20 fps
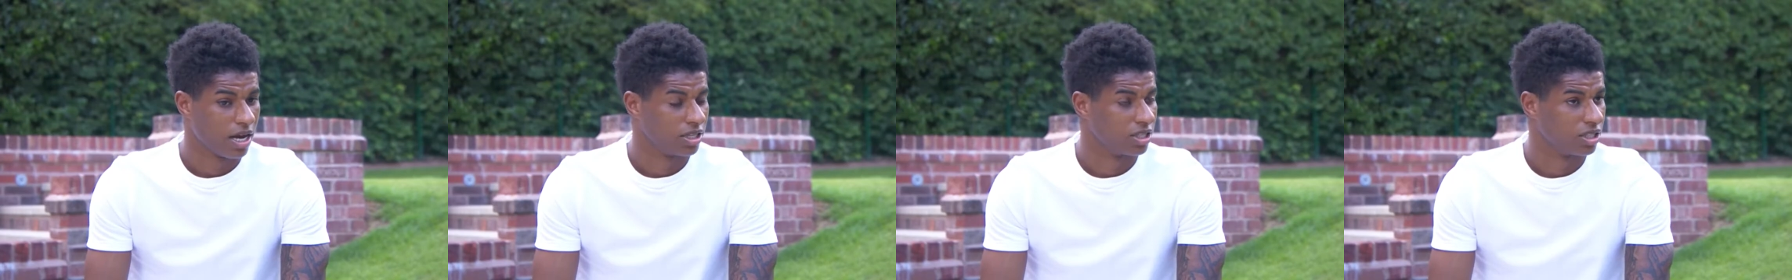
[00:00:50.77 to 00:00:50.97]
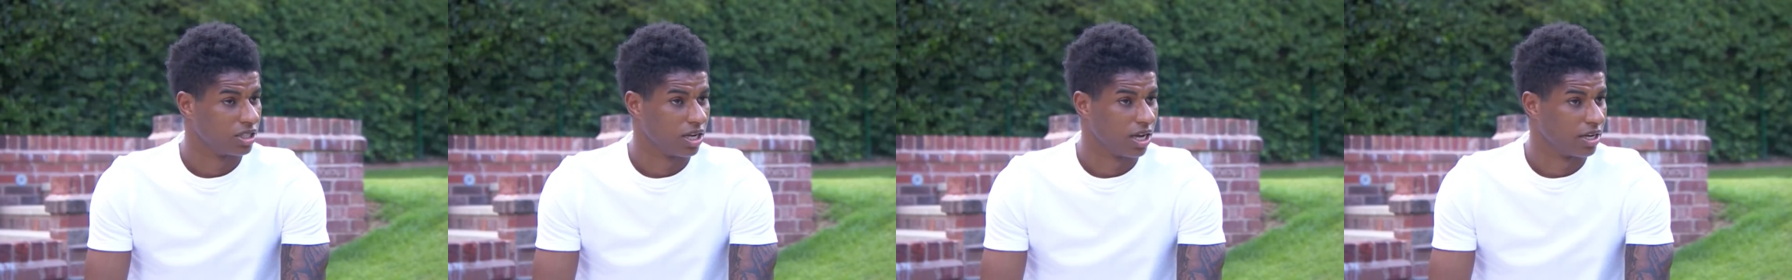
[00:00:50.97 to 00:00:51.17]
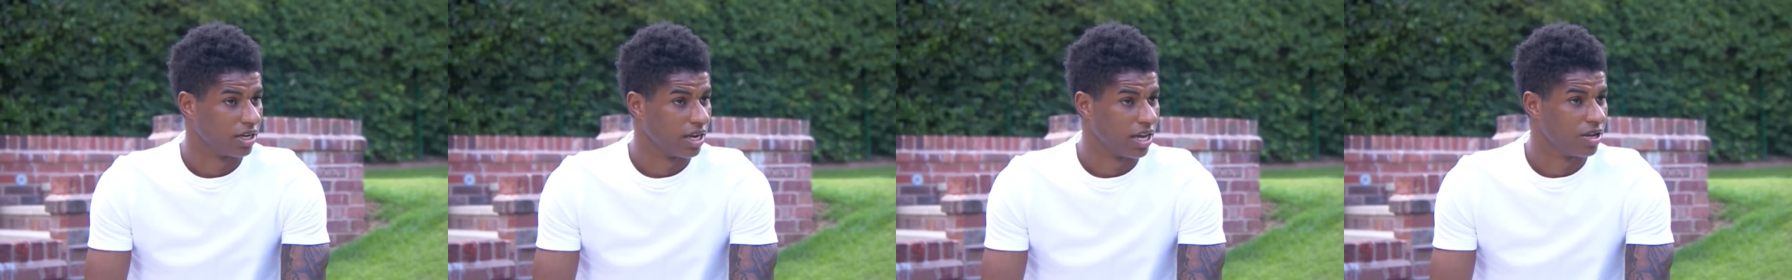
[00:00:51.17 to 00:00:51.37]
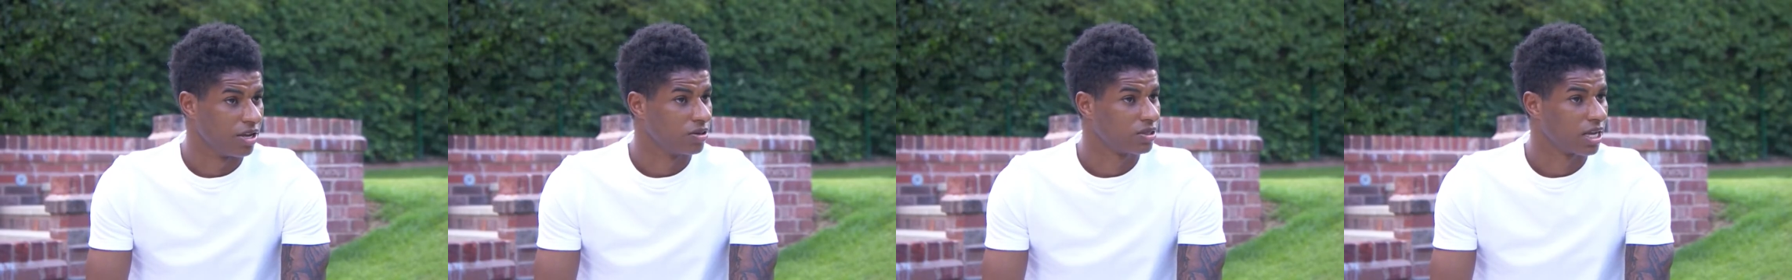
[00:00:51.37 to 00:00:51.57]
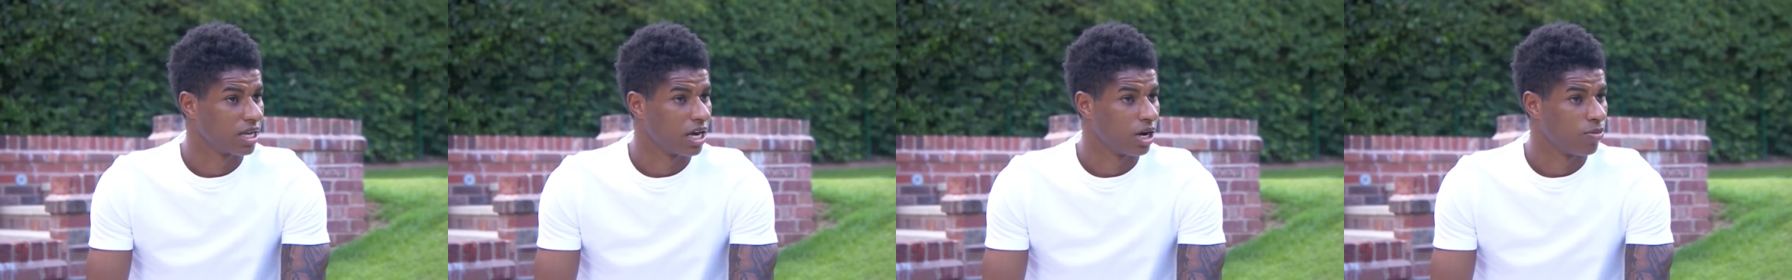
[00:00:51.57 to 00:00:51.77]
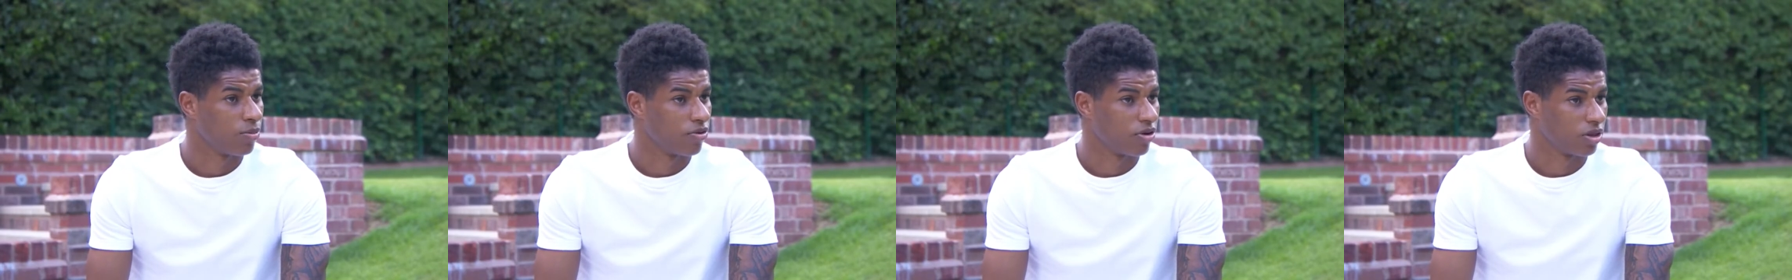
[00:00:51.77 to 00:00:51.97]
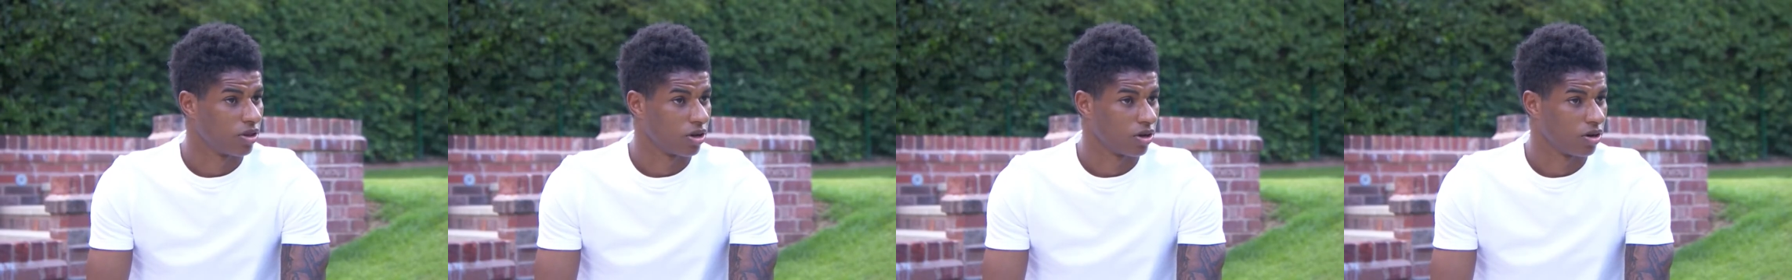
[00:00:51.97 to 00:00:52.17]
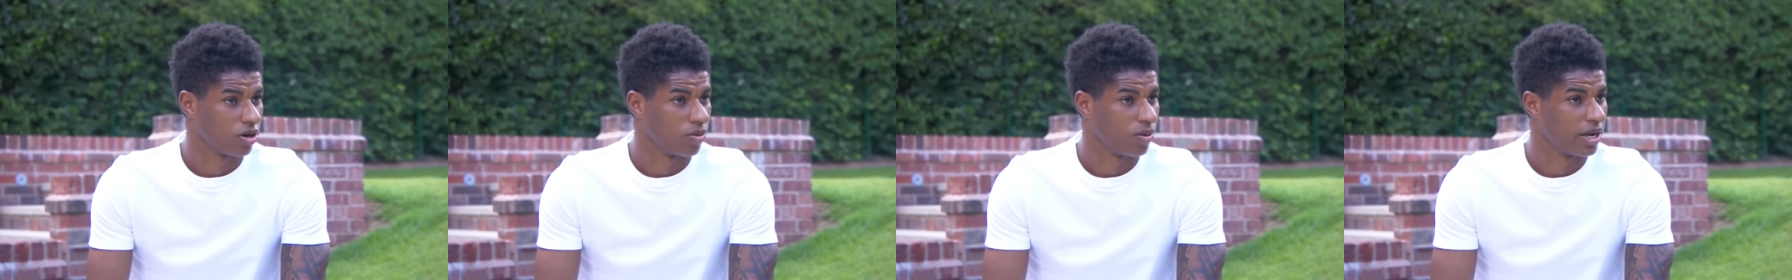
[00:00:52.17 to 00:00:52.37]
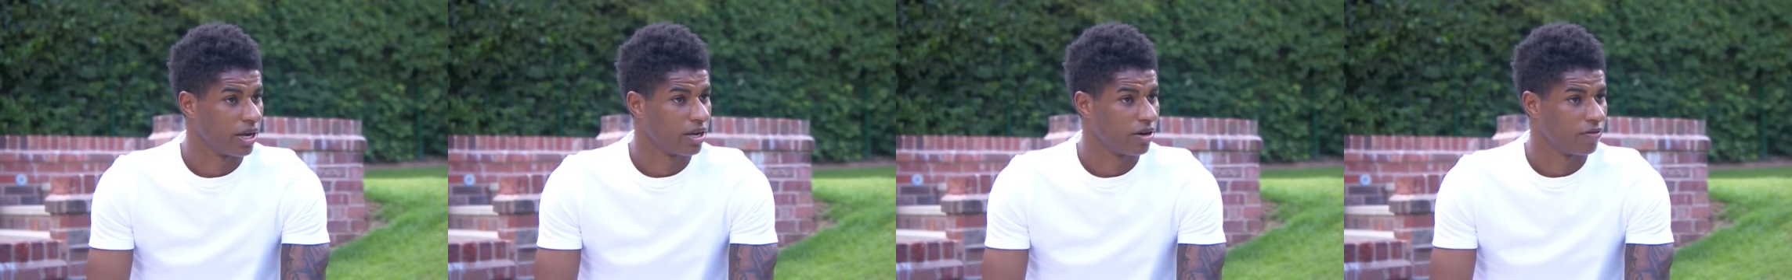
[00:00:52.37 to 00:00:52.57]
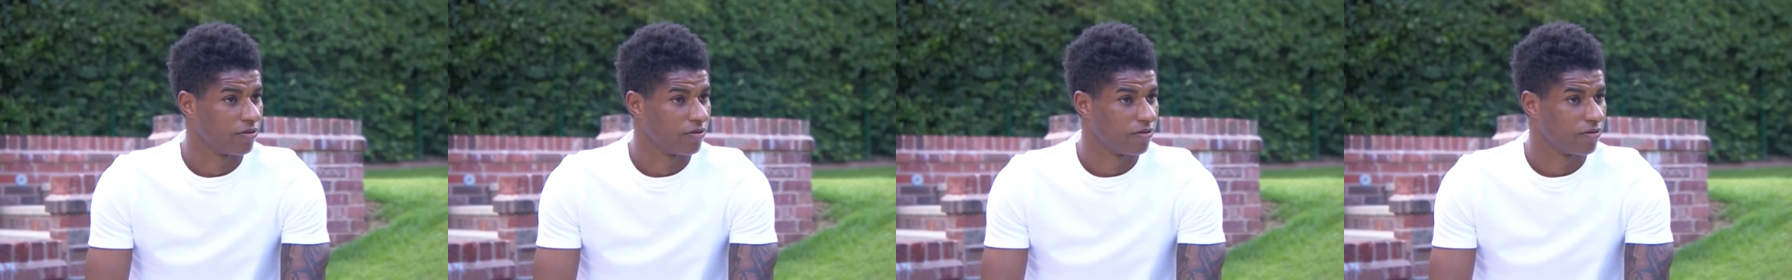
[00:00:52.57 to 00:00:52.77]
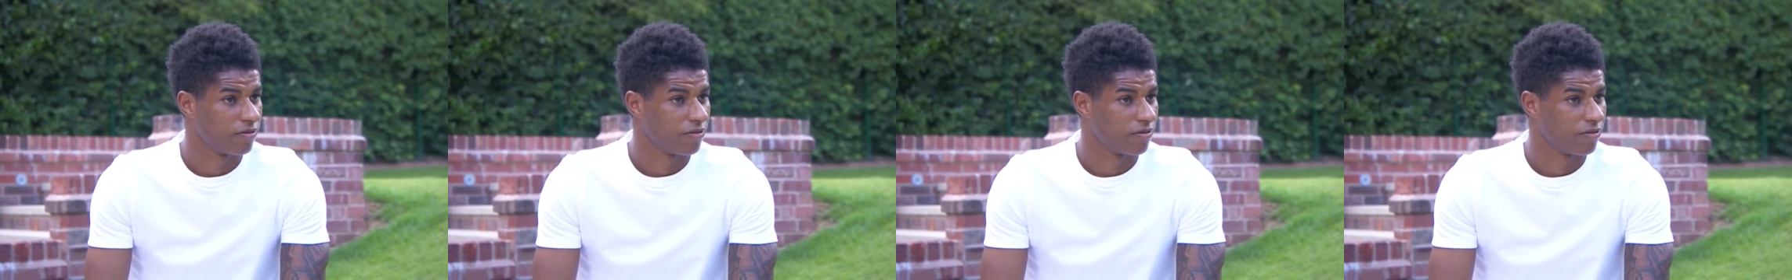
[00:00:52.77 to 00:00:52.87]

And and they used to help her along the way of